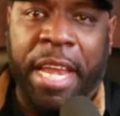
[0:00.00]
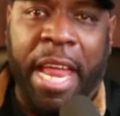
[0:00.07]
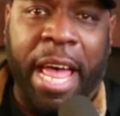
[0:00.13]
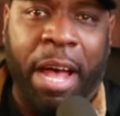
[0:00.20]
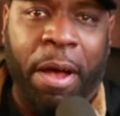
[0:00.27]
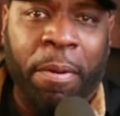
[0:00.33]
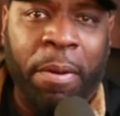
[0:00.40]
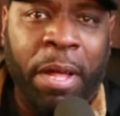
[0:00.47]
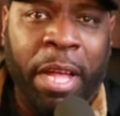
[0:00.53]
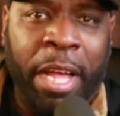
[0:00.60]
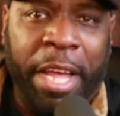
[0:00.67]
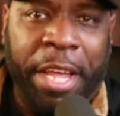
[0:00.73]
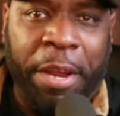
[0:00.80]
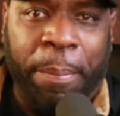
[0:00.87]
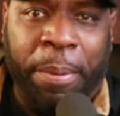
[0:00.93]
And now,
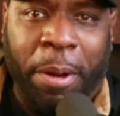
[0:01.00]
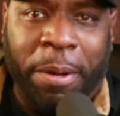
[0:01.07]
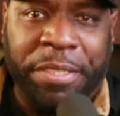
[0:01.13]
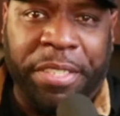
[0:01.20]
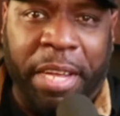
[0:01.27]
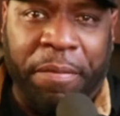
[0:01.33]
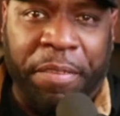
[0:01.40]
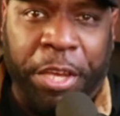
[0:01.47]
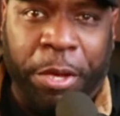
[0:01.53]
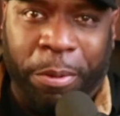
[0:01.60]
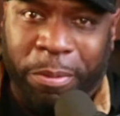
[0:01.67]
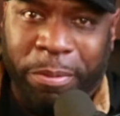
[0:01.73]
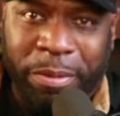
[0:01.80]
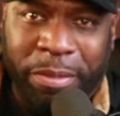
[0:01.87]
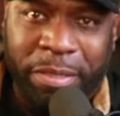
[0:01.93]
an opposing
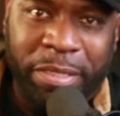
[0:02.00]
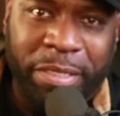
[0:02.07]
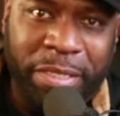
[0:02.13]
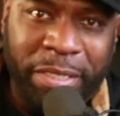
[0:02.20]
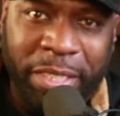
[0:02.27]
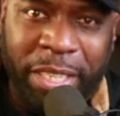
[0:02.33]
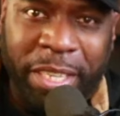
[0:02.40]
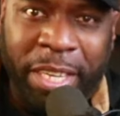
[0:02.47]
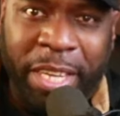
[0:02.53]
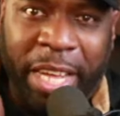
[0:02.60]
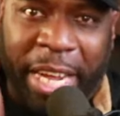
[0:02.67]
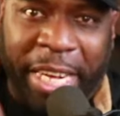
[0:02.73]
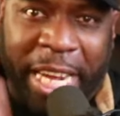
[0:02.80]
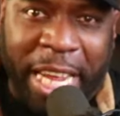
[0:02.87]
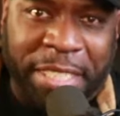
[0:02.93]
view
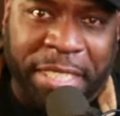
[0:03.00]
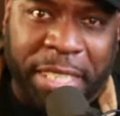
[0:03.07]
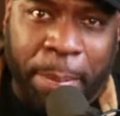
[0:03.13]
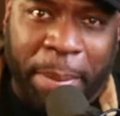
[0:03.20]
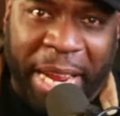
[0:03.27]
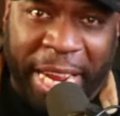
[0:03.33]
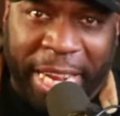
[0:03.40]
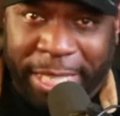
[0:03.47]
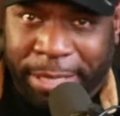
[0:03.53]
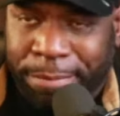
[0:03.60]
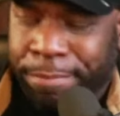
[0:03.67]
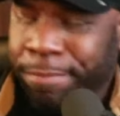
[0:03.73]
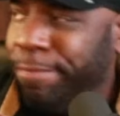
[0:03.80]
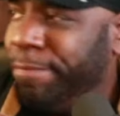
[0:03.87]
against the ban.